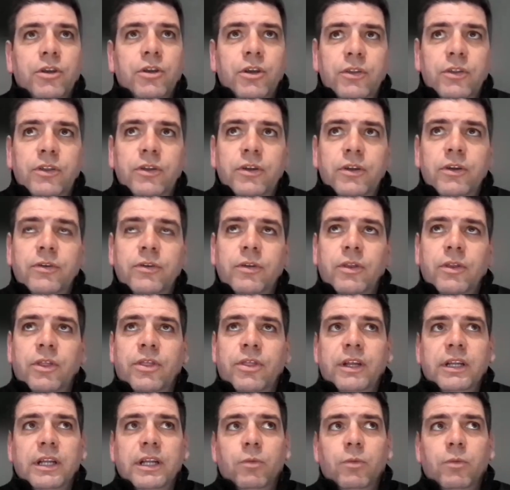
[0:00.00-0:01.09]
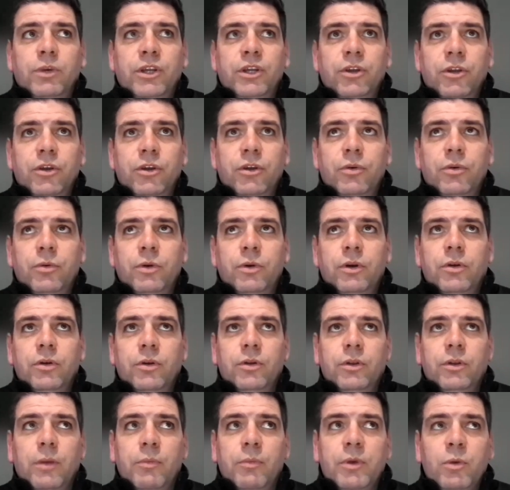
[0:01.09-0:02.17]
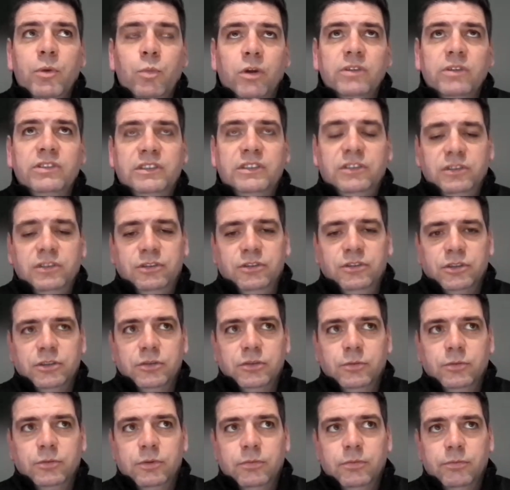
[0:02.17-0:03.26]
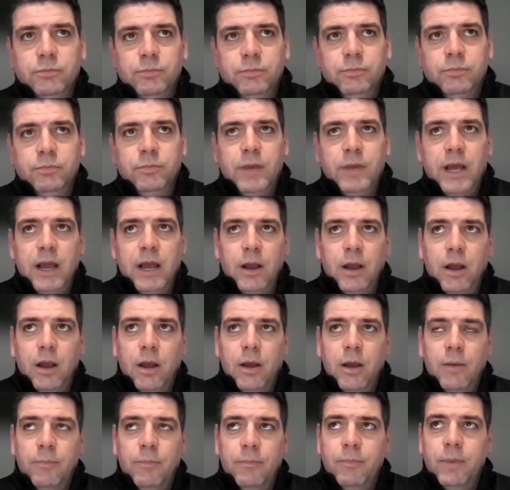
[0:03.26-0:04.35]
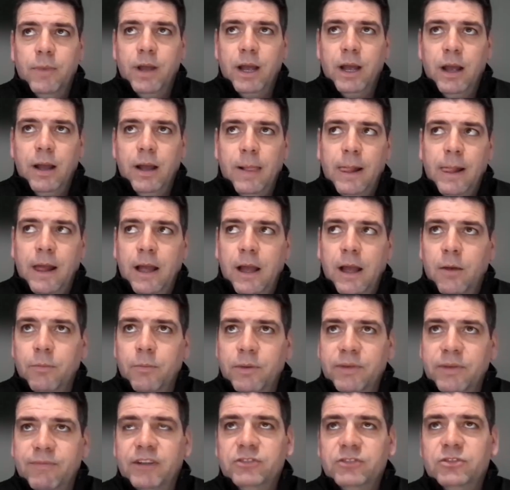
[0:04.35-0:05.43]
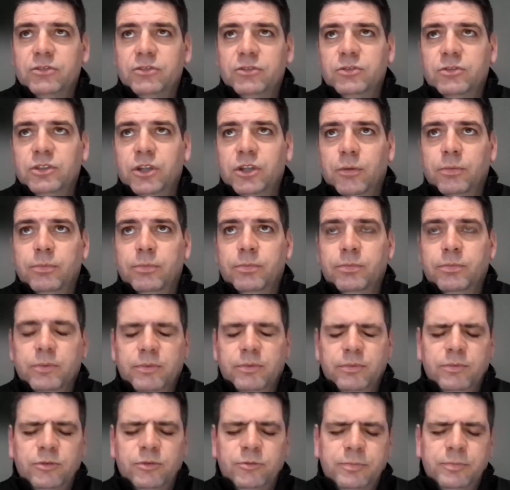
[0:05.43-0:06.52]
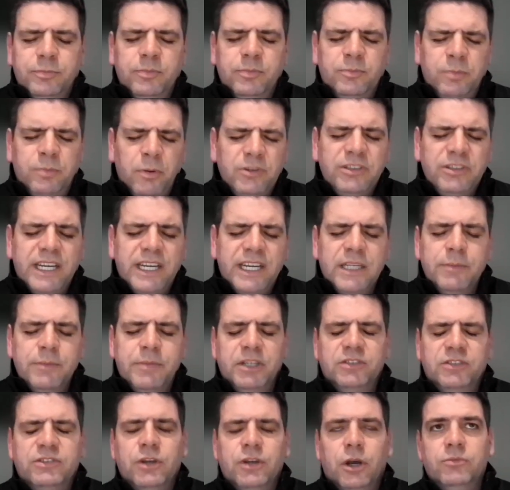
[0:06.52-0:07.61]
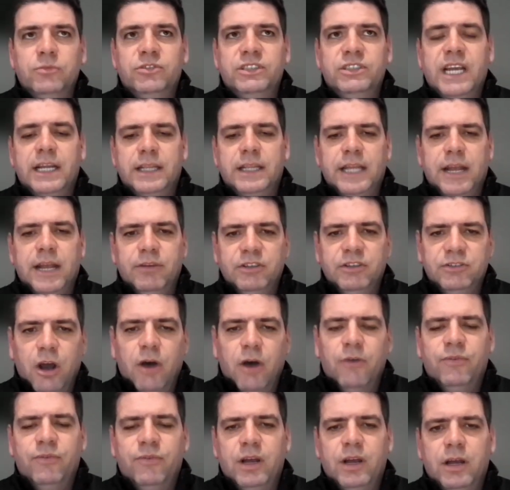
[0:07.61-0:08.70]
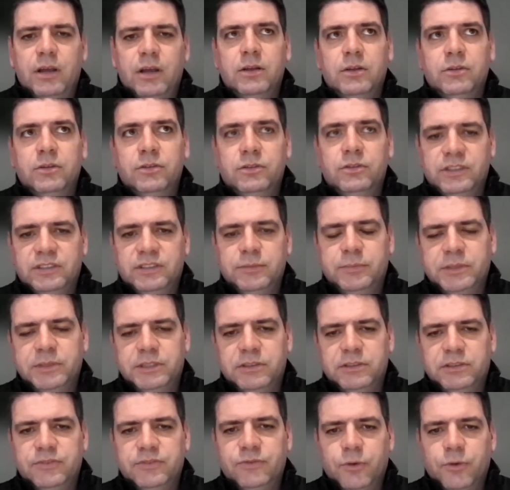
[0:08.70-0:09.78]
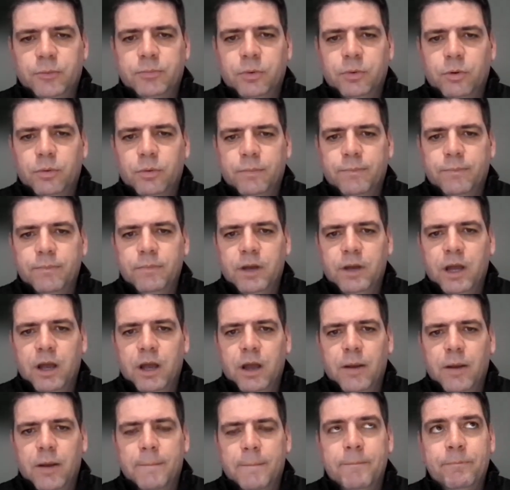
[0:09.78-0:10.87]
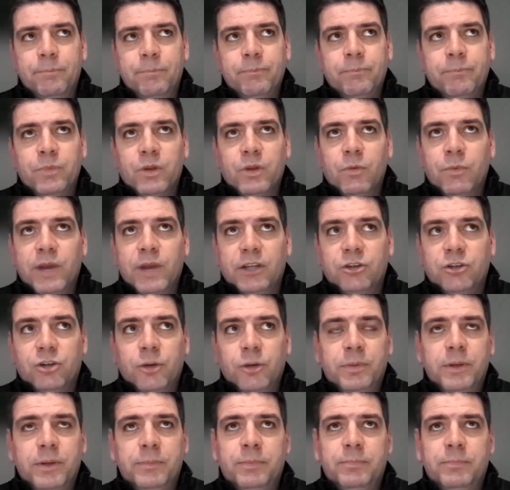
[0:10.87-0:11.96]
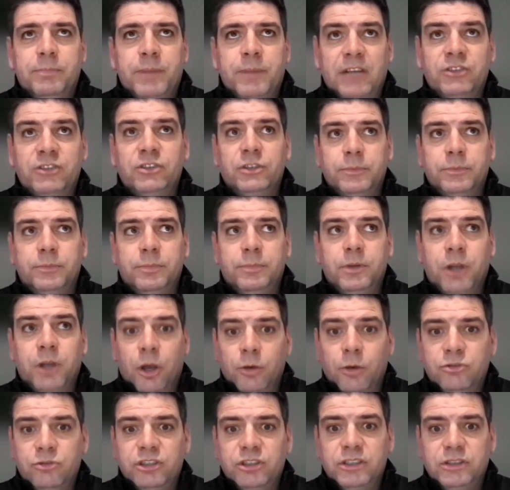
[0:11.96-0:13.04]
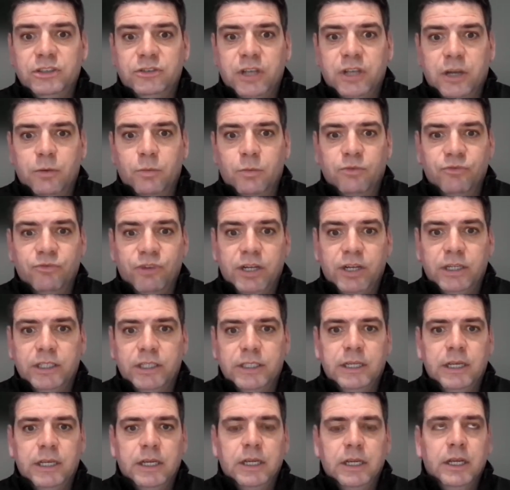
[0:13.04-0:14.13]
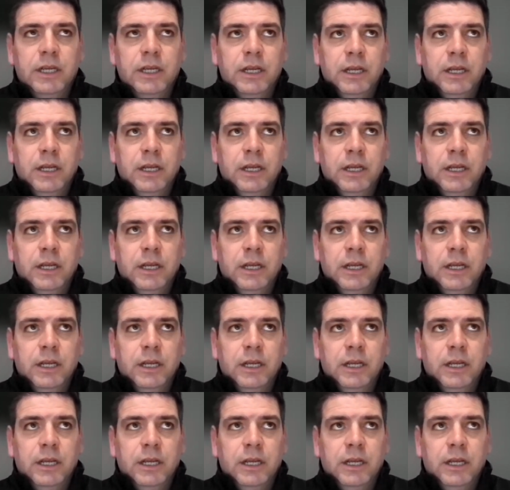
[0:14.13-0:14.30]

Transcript: The other thing that we knew that we wanted to do, and we've had to, you know, it's probably taken a bit of time to get there, is offer disability football. We had a couple of passionate coaches that were really,